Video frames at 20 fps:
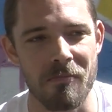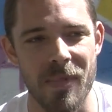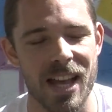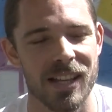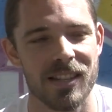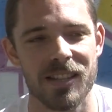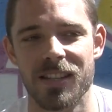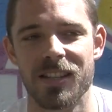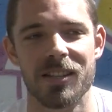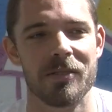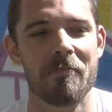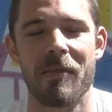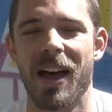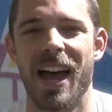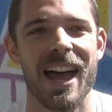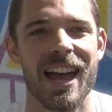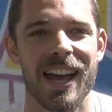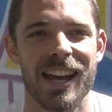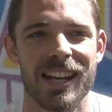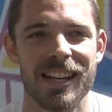messes
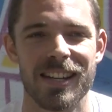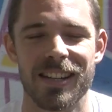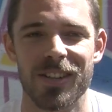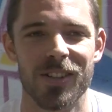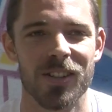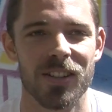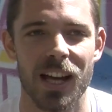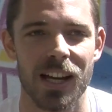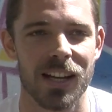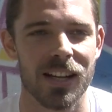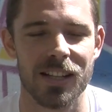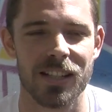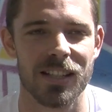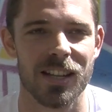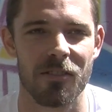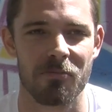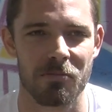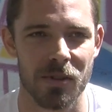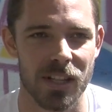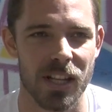made and all that kind of
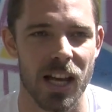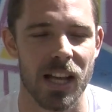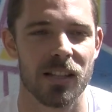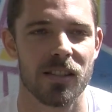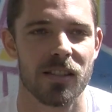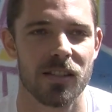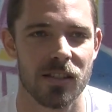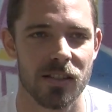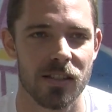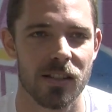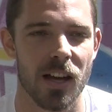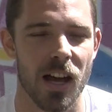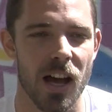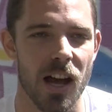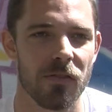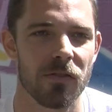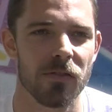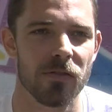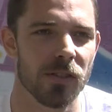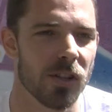stuff, but that's
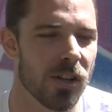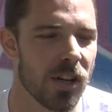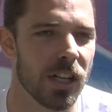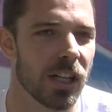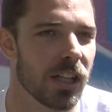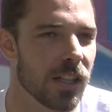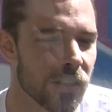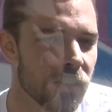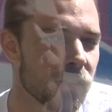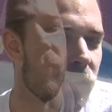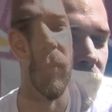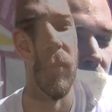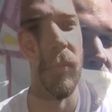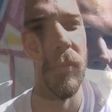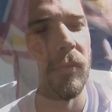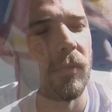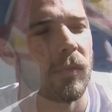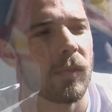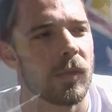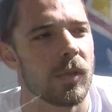half of learning it.
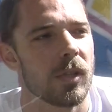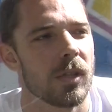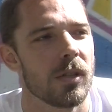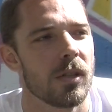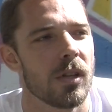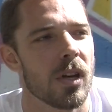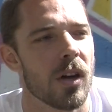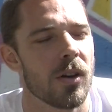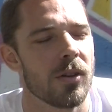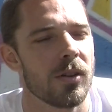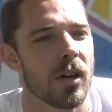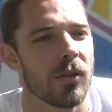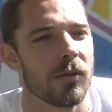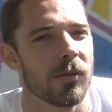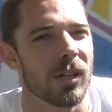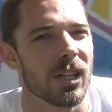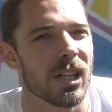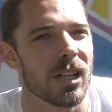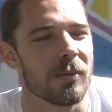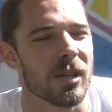No, not
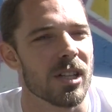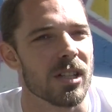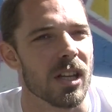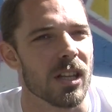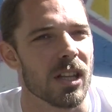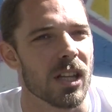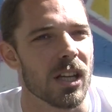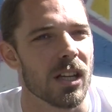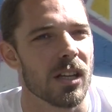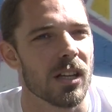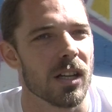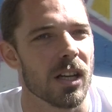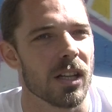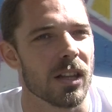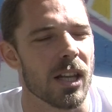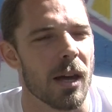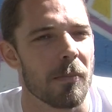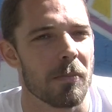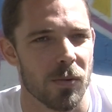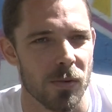really, because I think
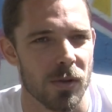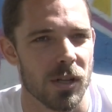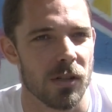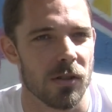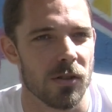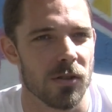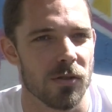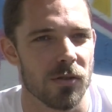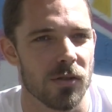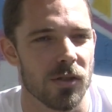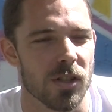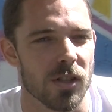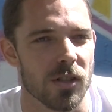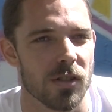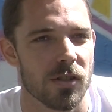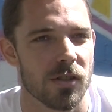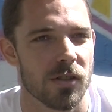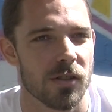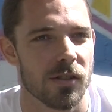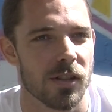at that point you're
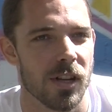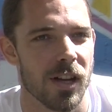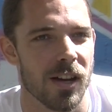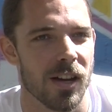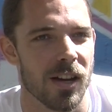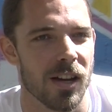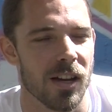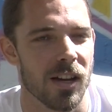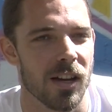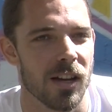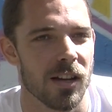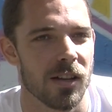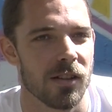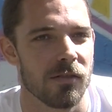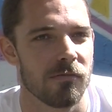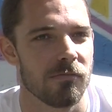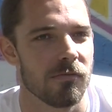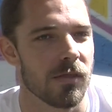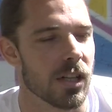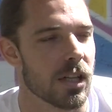just
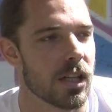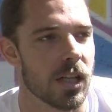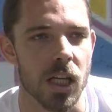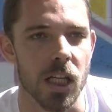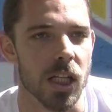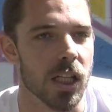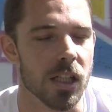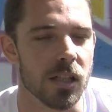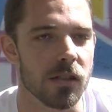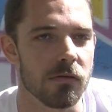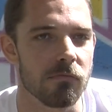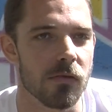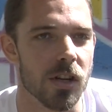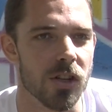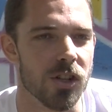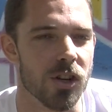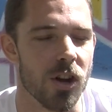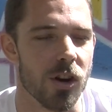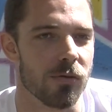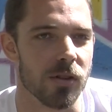a kid
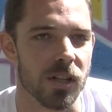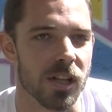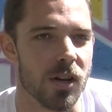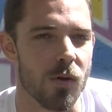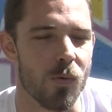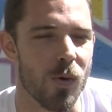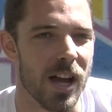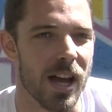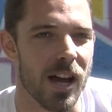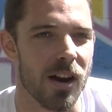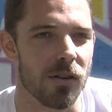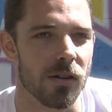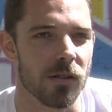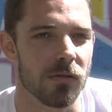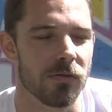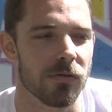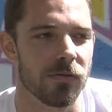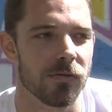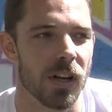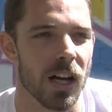and you're not really aware
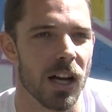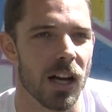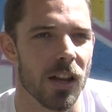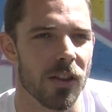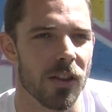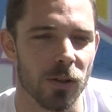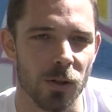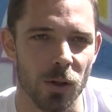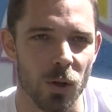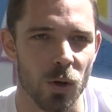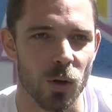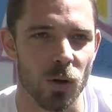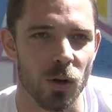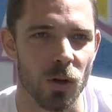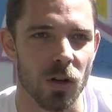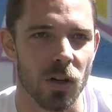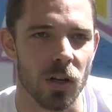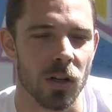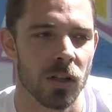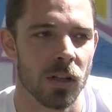of the
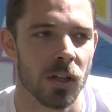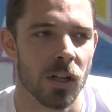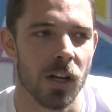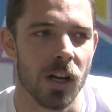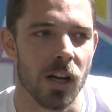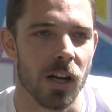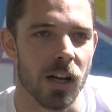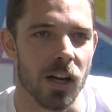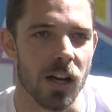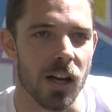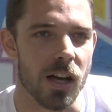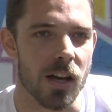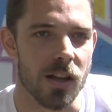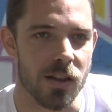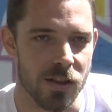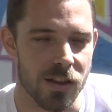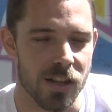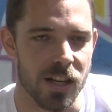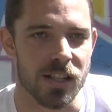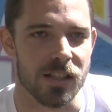law
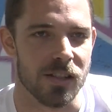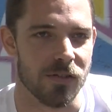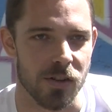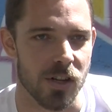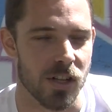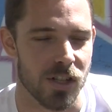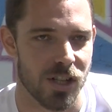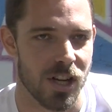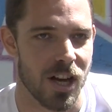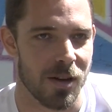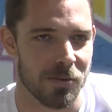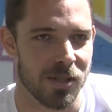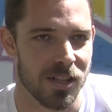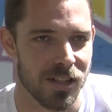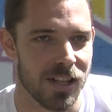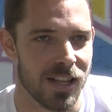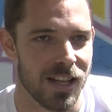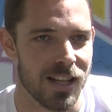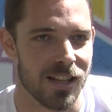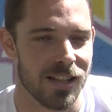and these different types
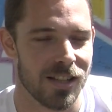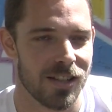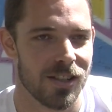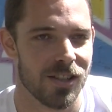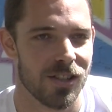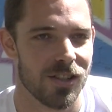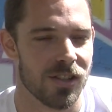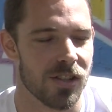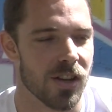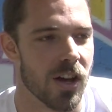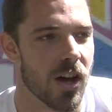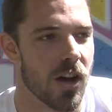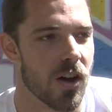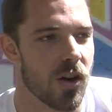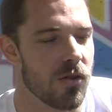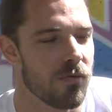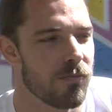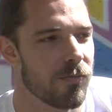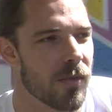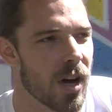of things.
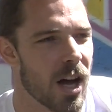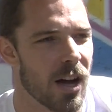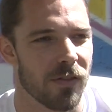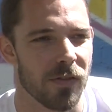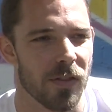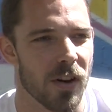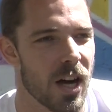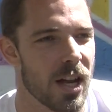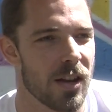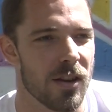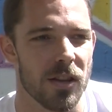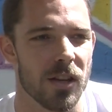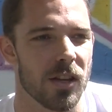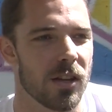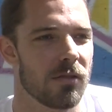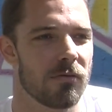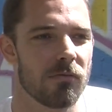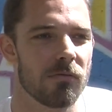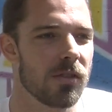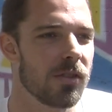So I find
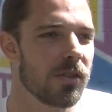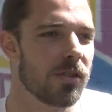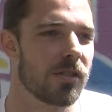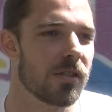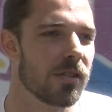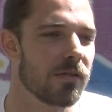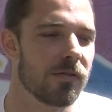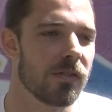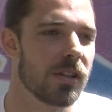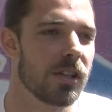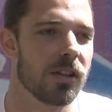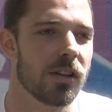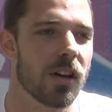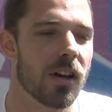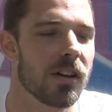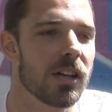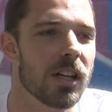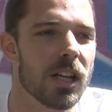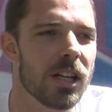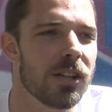that you sort of
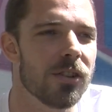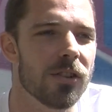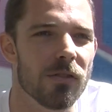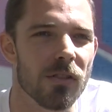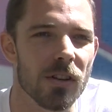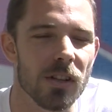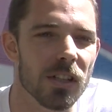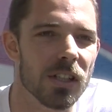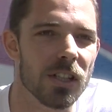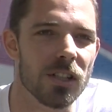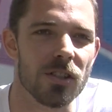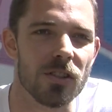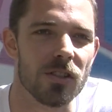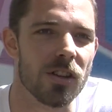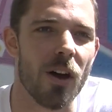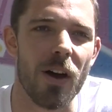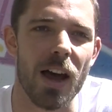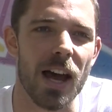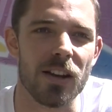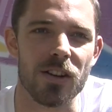ignorantly
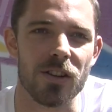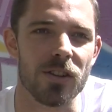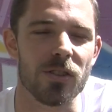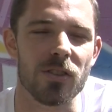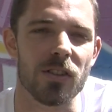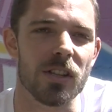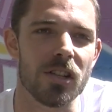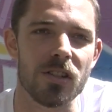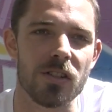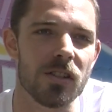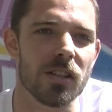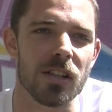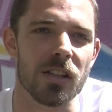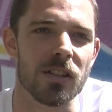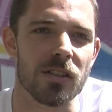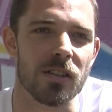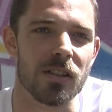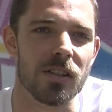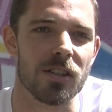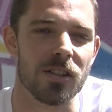just go out and do these
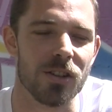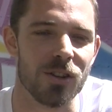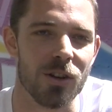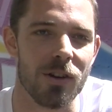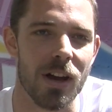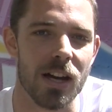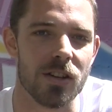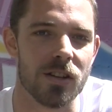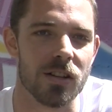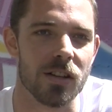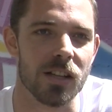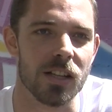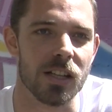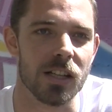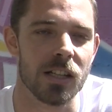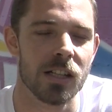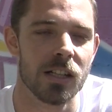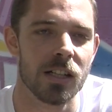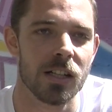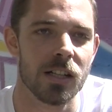things, and until you
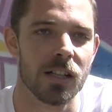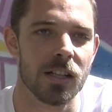actually